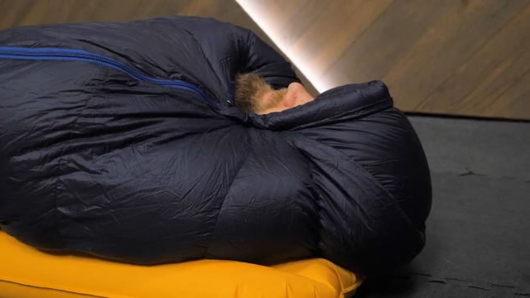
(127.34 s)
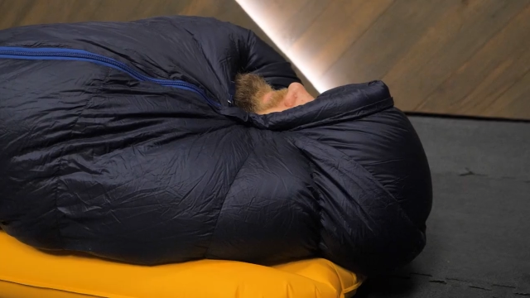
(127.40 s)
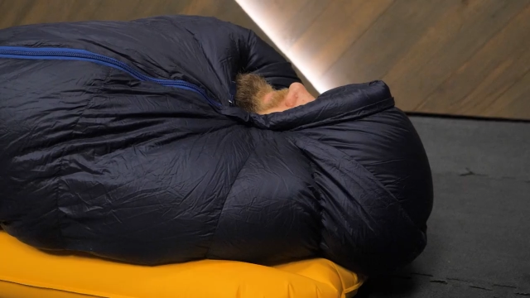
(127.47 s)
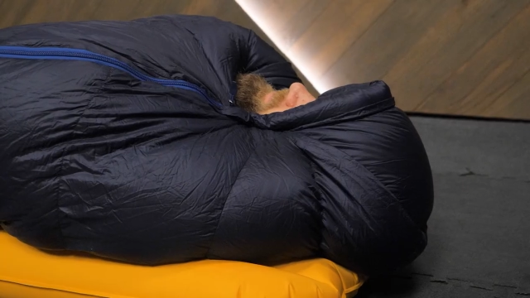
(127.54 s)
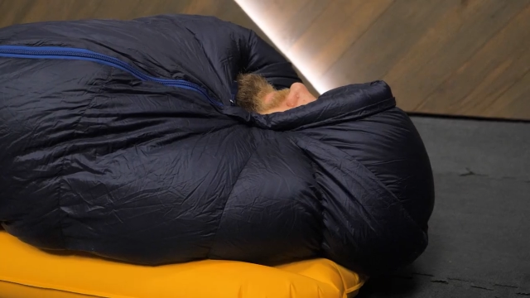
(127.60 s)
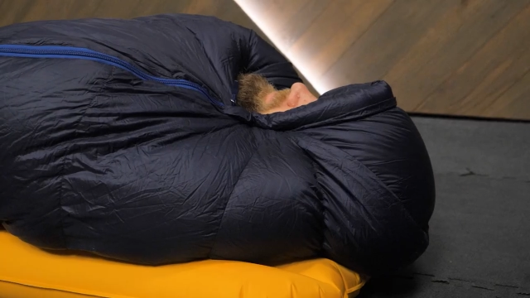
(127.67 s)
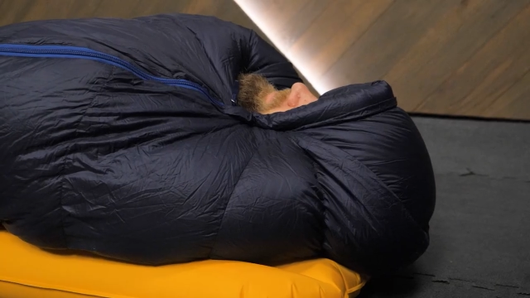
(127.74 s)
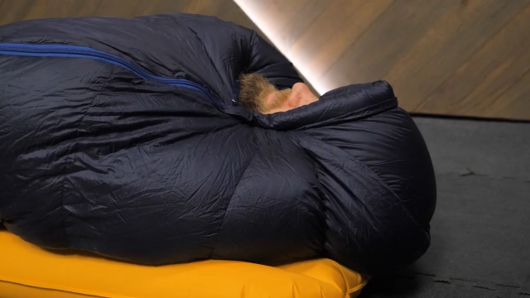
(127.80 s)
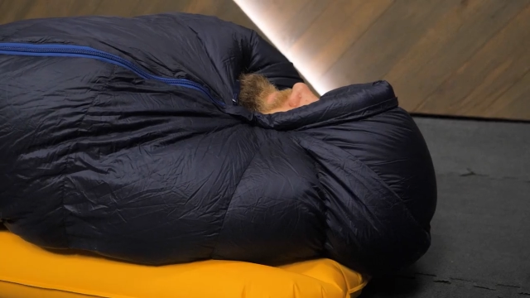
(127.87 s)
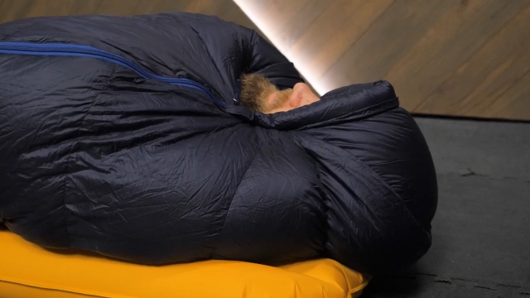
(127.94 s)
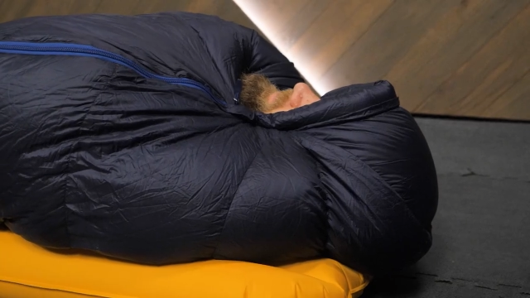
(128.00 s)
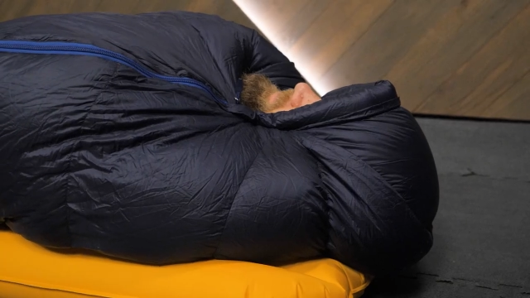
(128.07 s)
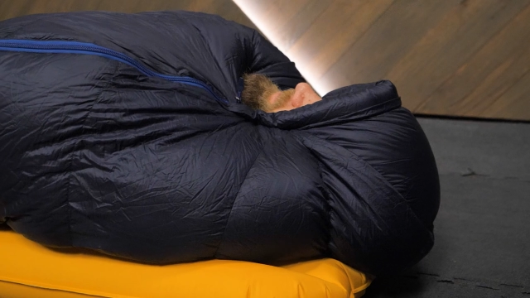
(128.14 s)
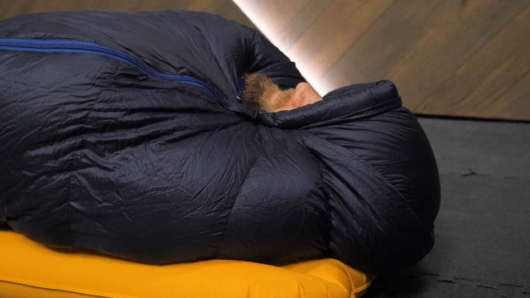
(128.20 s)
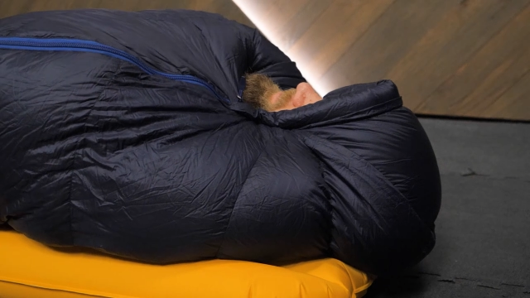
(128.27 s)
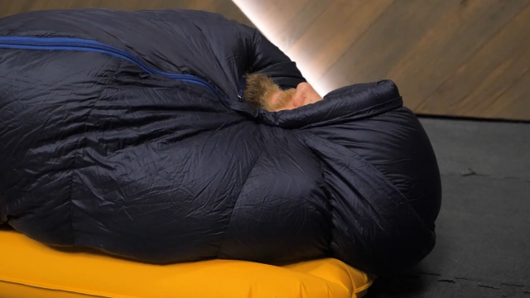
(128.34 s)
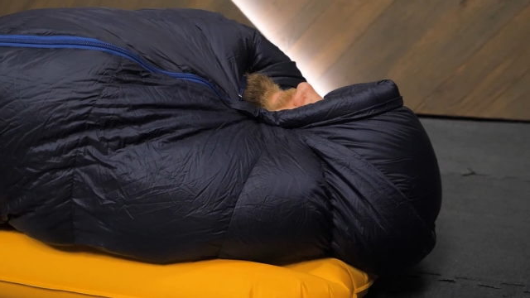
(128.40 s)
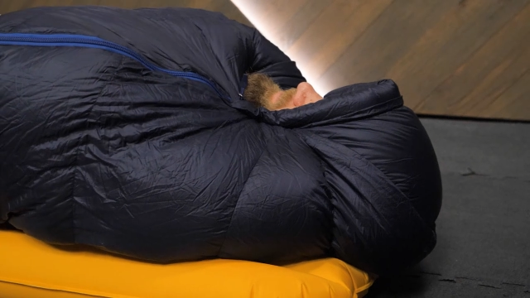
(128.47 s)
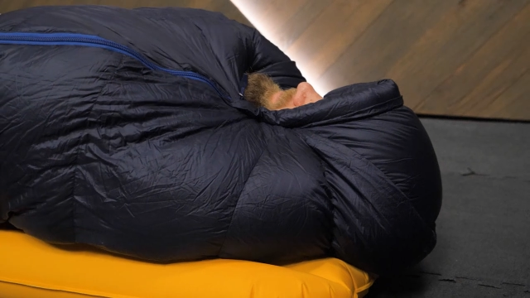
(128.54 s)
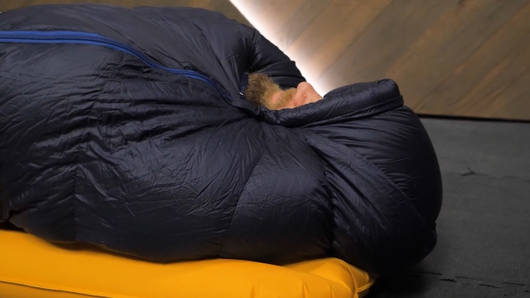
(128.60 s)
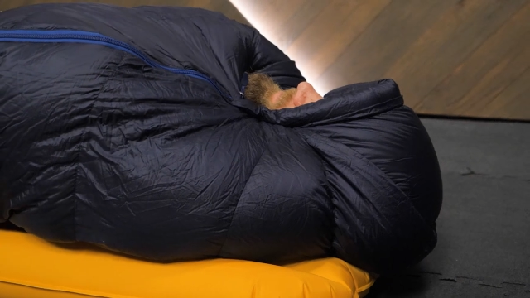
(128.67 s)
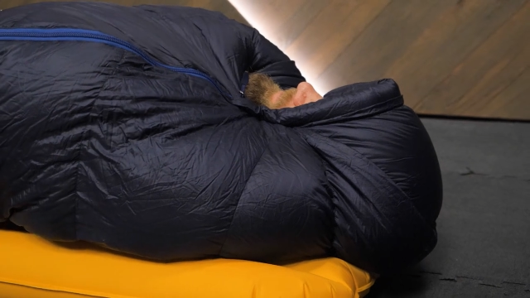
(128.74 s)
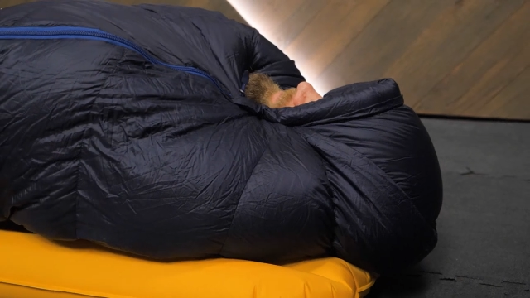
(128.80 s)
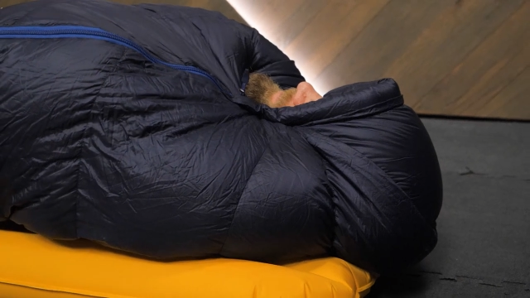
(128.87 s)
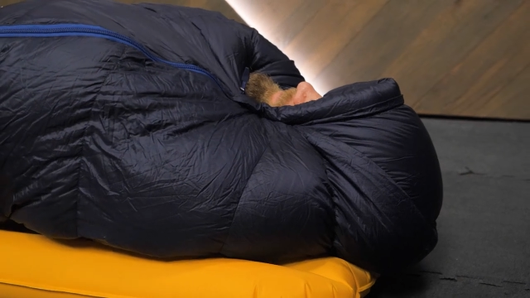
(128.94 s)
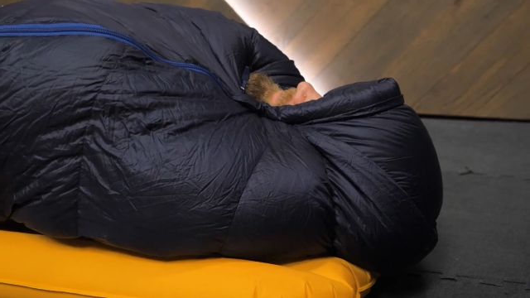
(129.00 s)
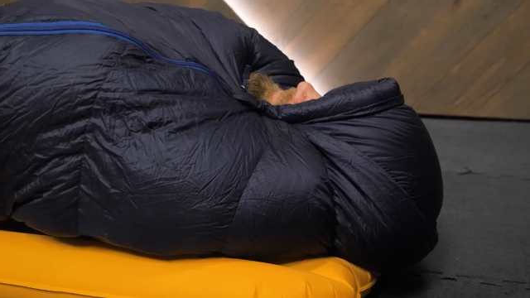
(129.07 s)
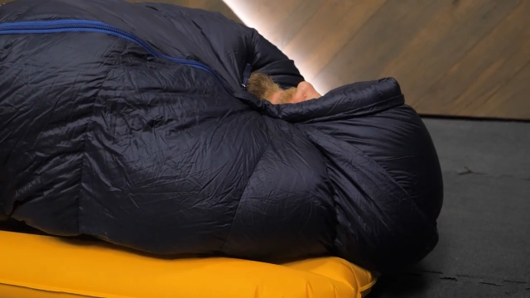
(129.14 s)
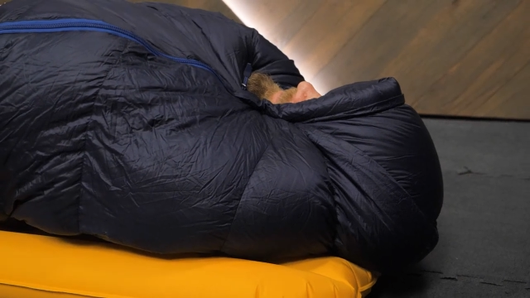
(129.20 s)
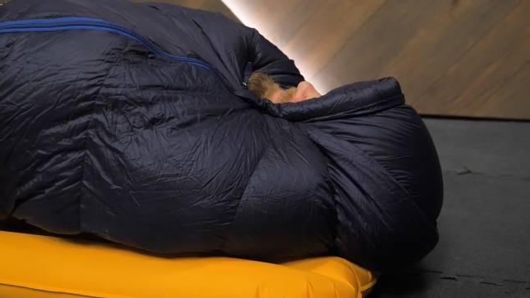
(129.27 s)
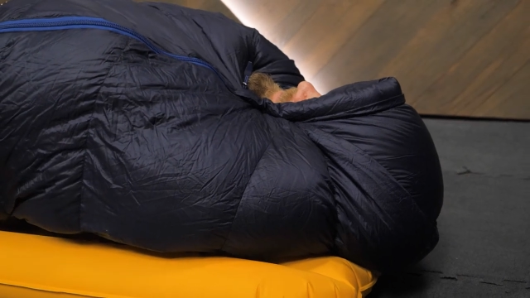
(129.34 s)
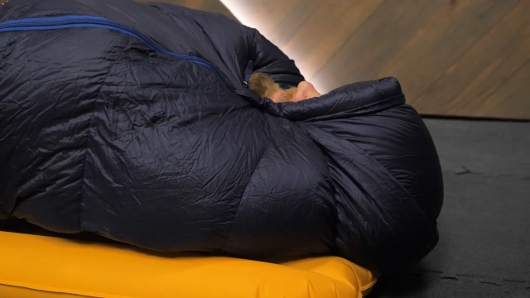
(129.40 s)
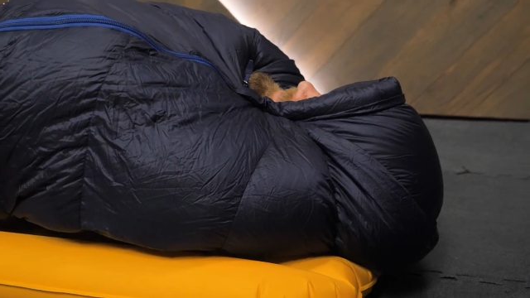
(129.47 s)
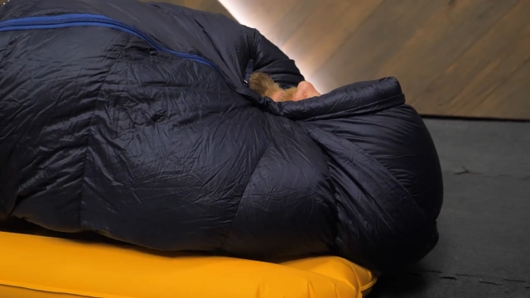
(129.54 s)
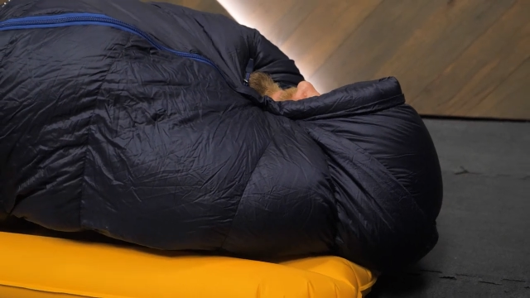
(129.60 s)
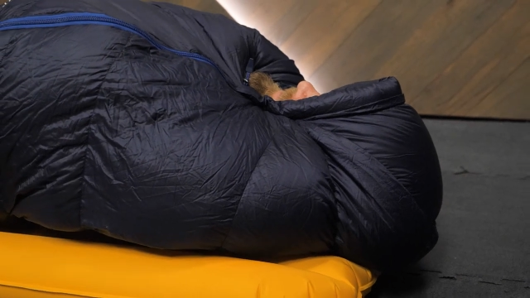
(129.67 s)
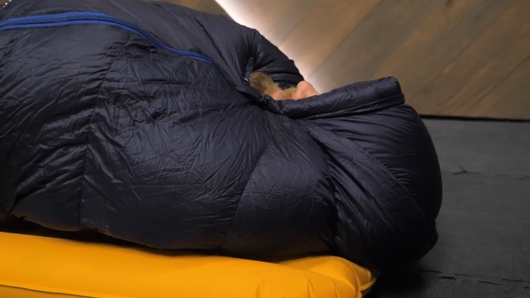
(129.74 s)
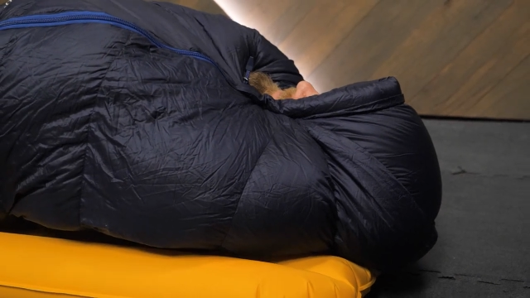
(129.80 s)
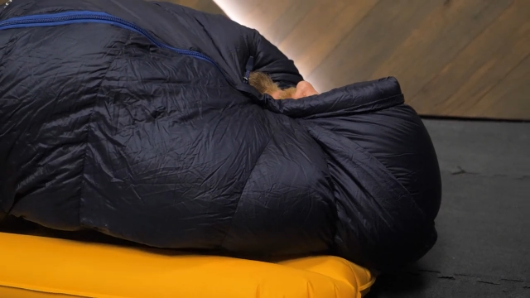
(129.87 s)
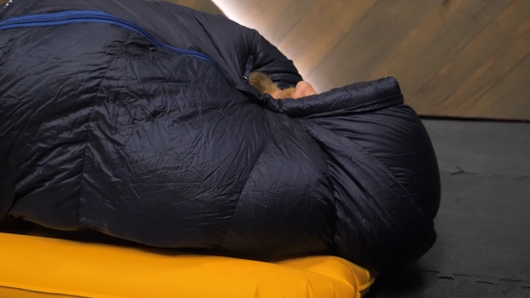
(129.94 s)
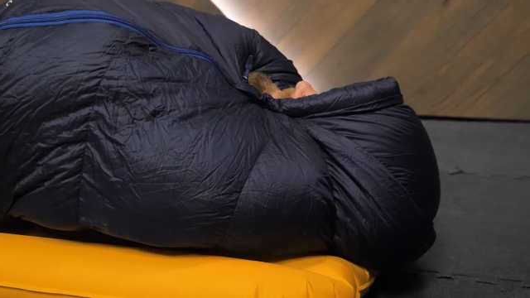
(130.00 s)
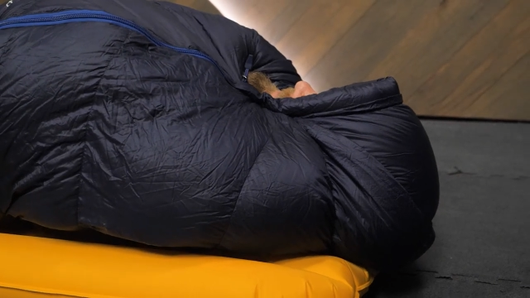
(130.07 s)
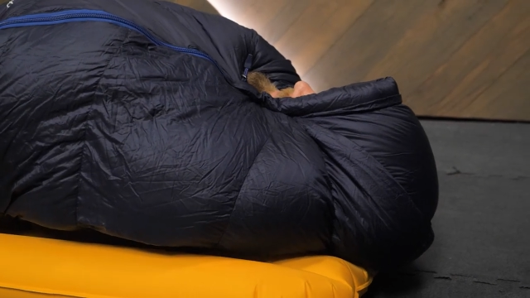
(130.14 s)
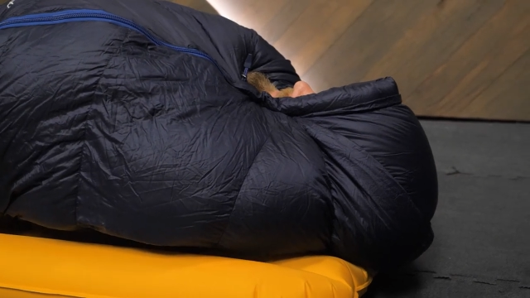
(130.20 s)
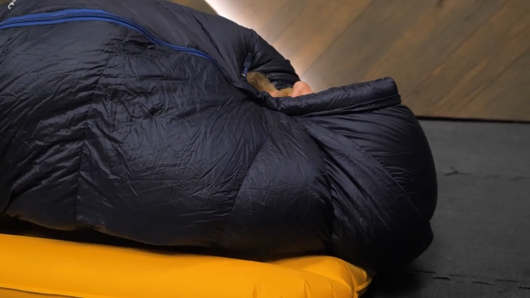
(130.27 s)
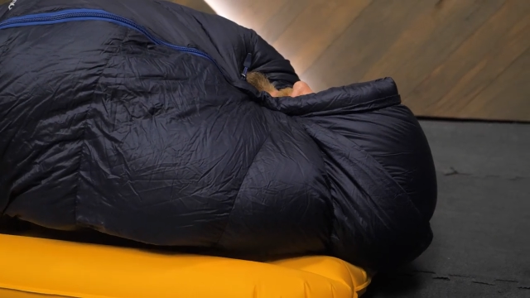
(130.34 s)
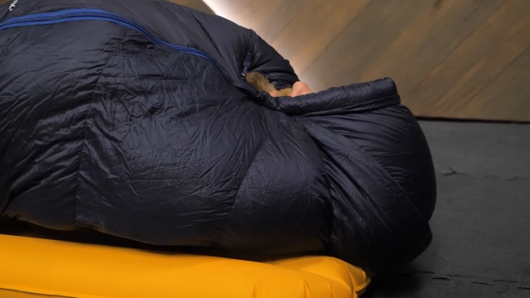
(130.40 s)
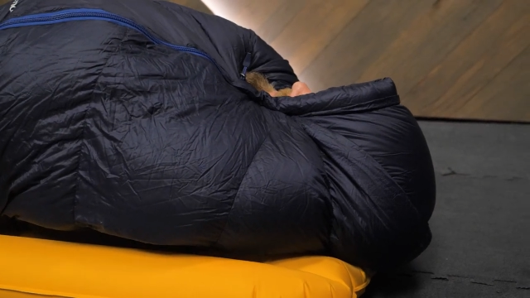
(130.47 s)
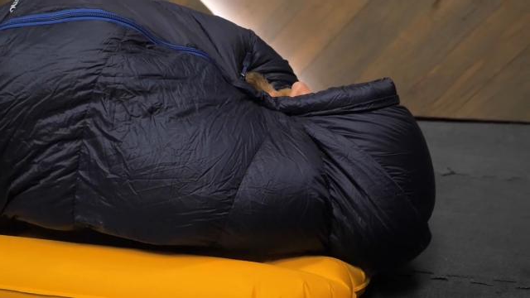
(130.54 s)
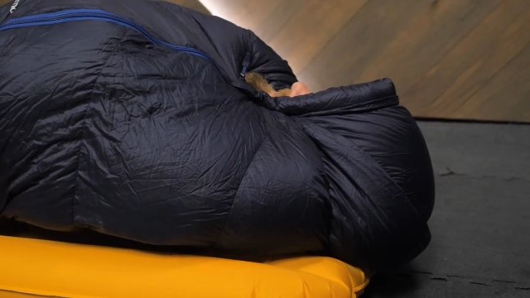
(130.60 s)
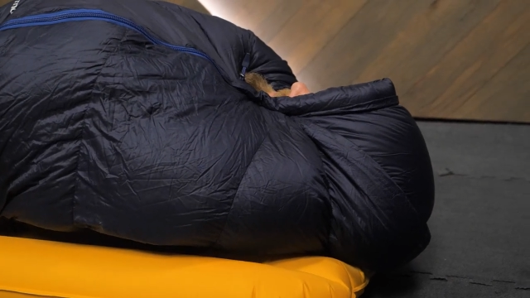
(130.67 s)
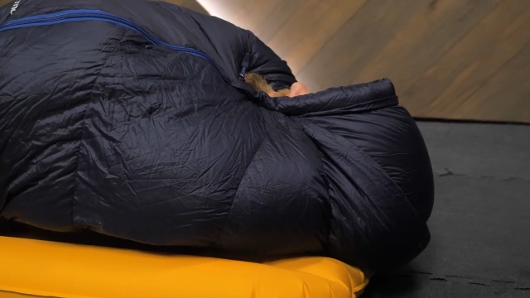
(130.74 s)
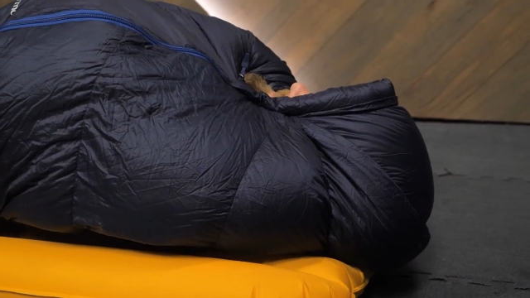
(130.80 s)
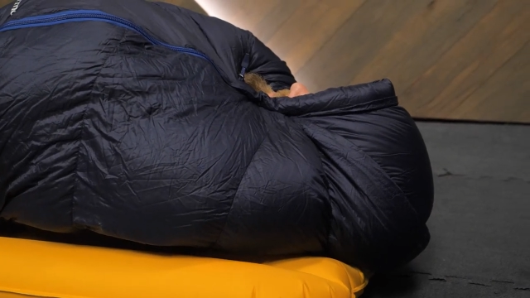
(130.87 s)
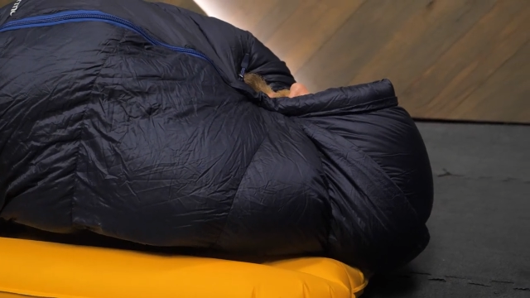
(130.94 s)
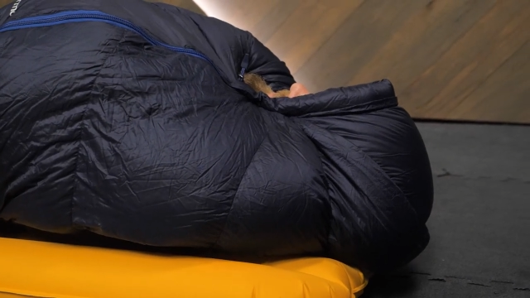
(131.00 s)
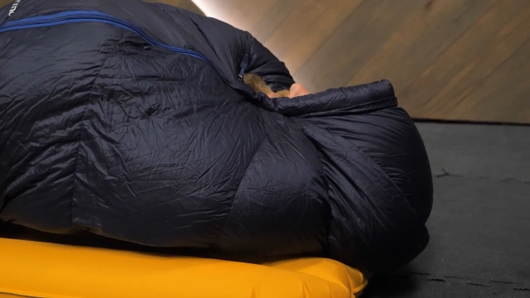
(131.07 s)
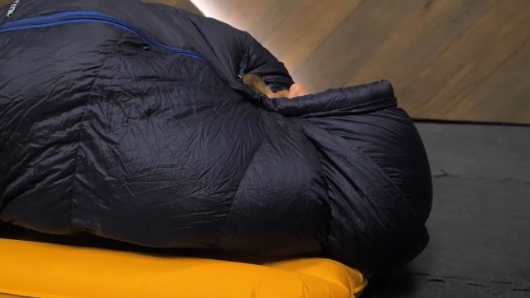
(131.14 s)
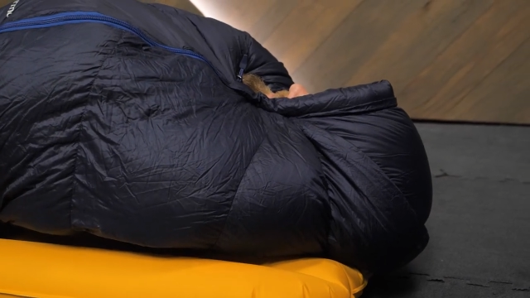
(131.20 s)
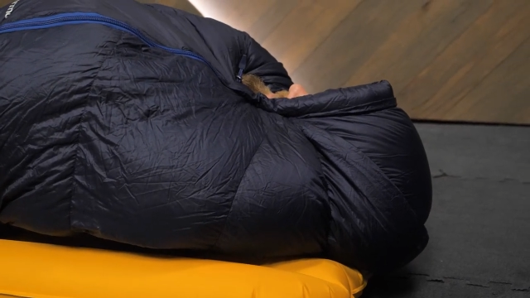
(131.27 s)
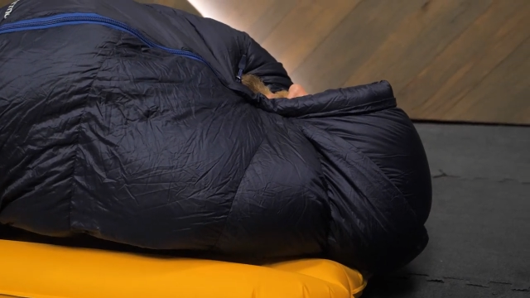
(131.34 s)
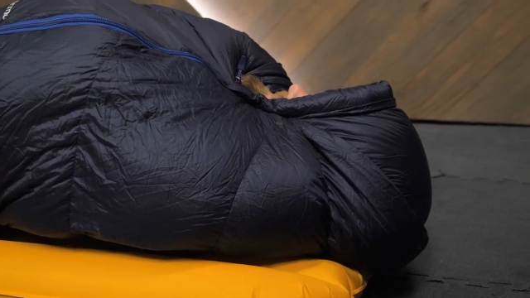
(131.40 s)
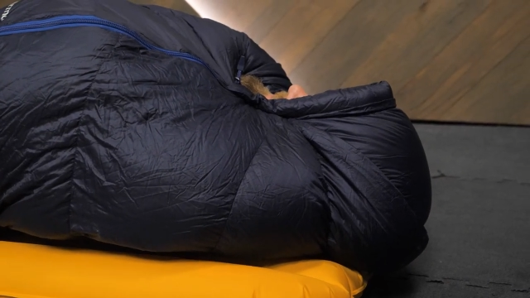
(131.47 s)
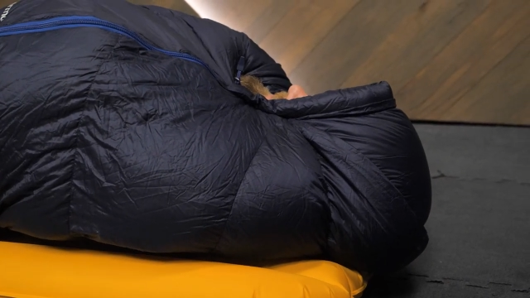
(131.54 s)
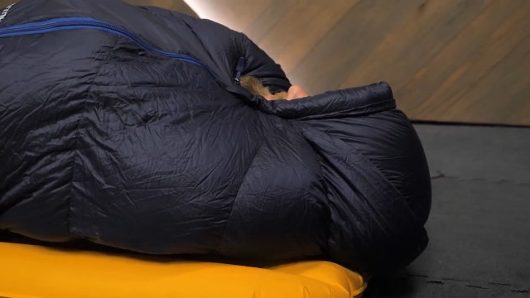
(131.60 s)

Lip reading: Nobody's mouth can be seen.